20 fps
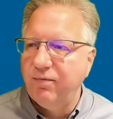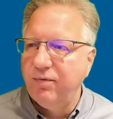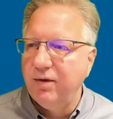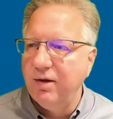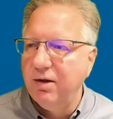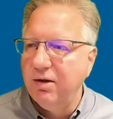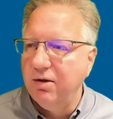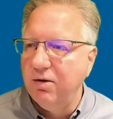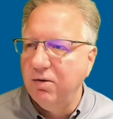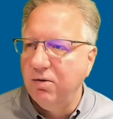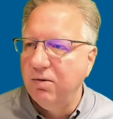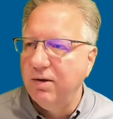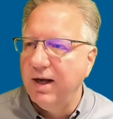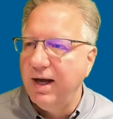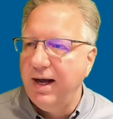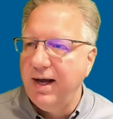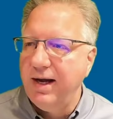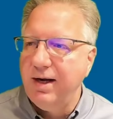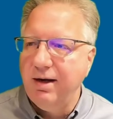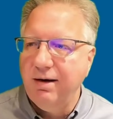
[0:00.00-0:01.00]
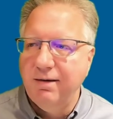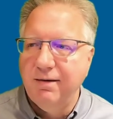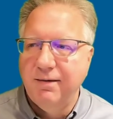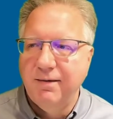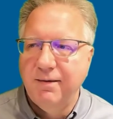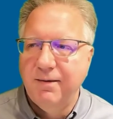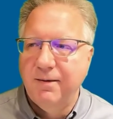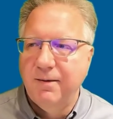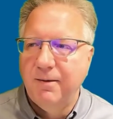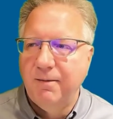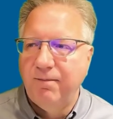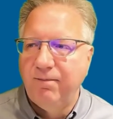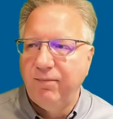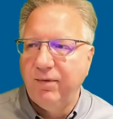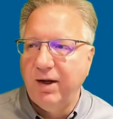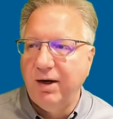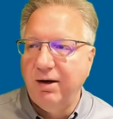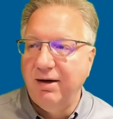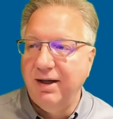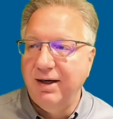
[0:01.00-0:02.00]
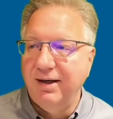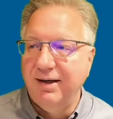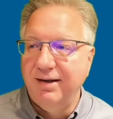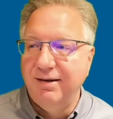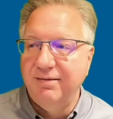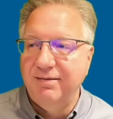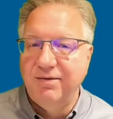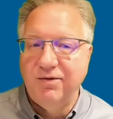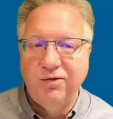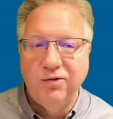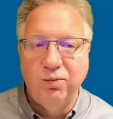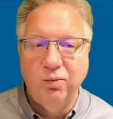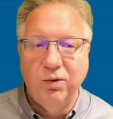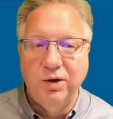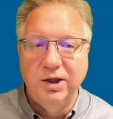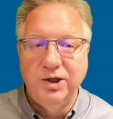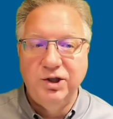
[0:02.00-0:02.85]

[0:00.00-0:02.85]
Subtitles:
Okay. I'm going to switch to